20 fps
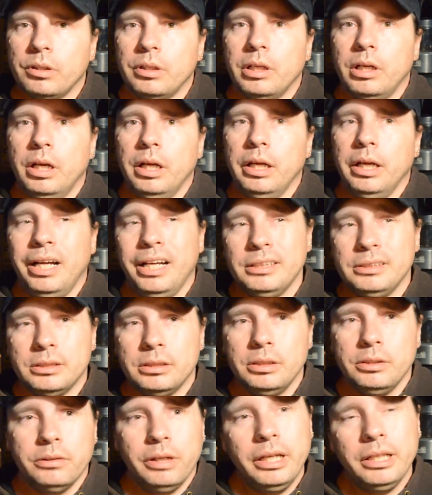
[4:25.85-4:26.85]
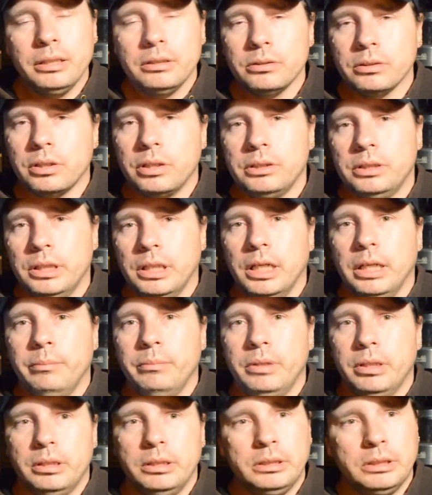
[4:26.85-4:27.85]
I had you know I had a good
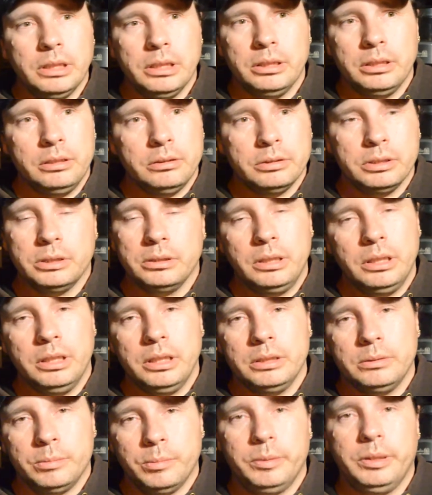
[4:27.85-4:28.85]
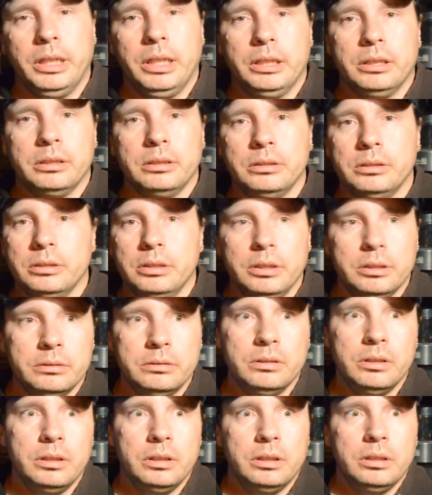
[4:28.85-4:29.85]
time. It's not you know, nothing spectacular. You know,
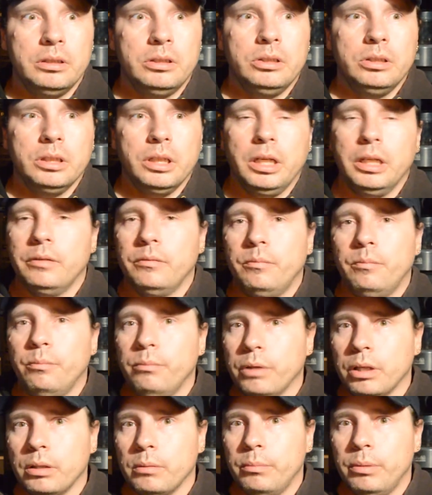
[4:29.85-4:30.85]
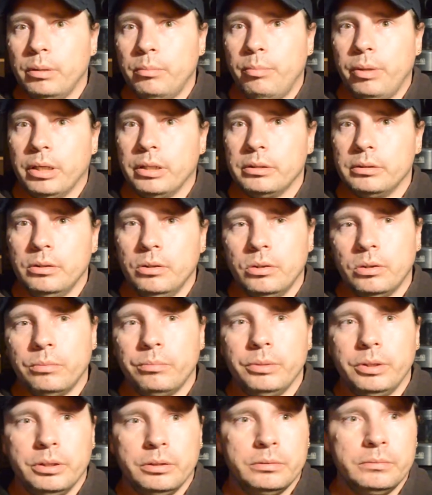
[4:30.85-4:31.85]
kind of a little bit better at
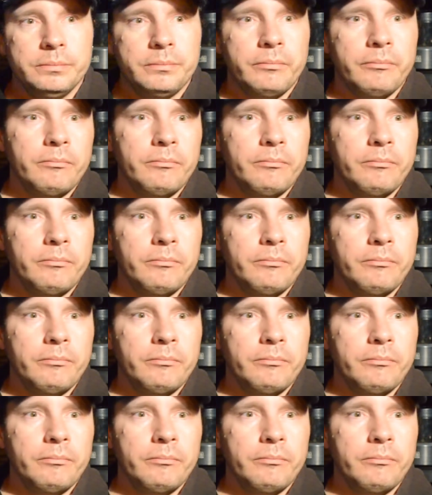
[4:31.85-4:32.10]
home. You know,